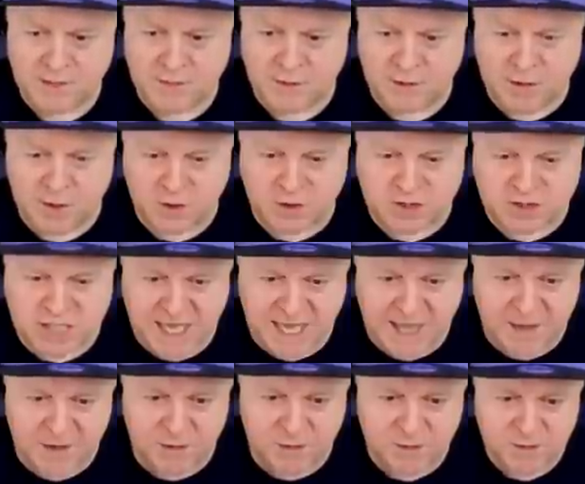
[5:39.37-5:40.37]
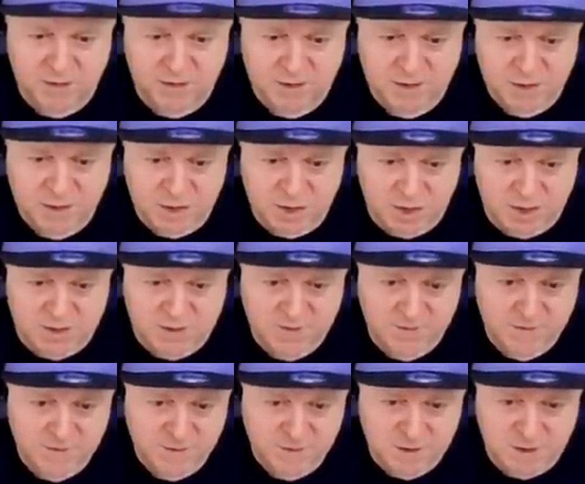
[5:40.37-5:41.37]
There goes Shadow. Good.
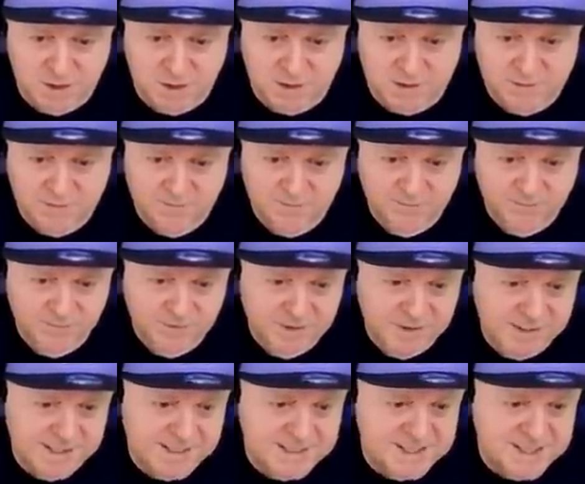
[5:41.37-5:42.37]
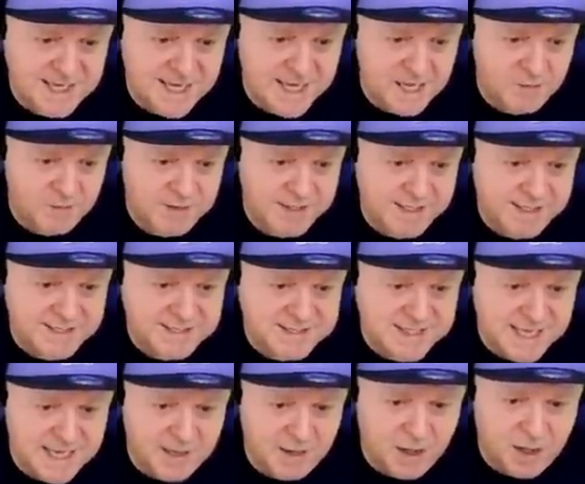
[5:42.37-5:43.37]
Good. He's down. He's
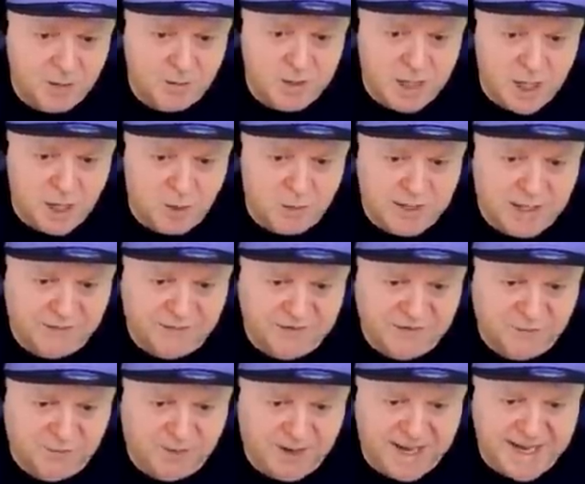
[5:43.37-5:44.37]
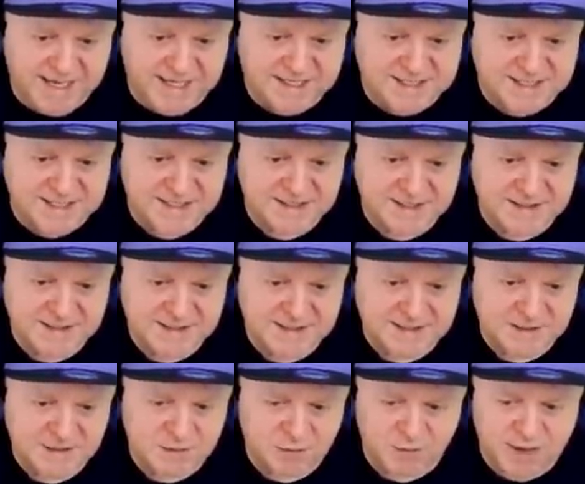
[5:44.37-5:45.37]
down. Oh, no. Not the spikes.
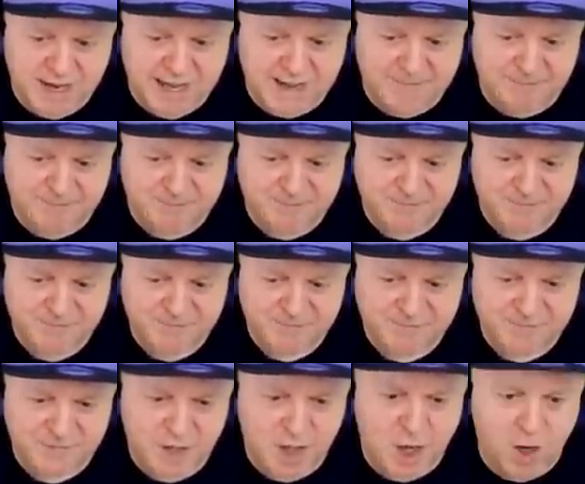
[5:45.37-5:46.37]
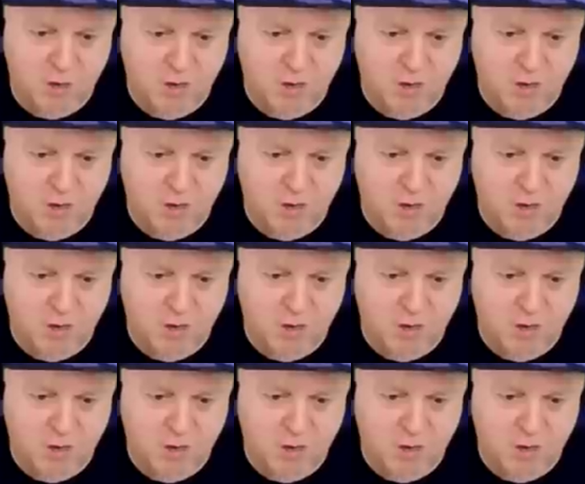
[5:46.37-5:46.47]
Crap. No,